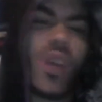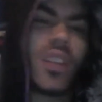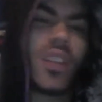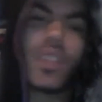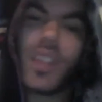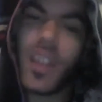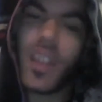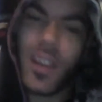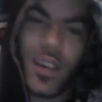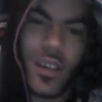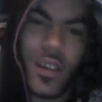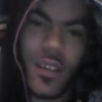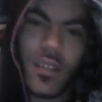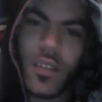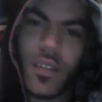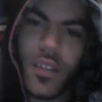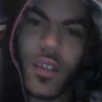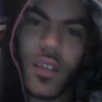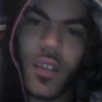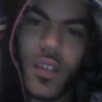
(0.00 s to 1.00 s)
nigger,
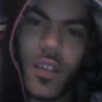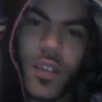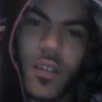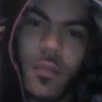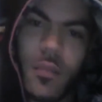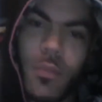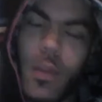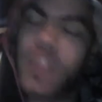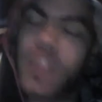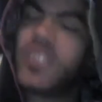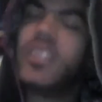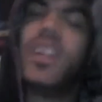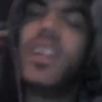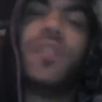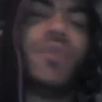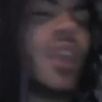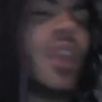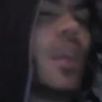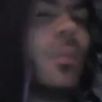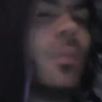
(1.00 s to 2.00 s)
but shit, if
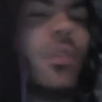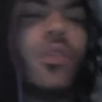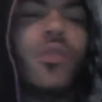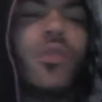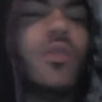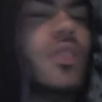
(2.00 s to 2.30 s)
they be using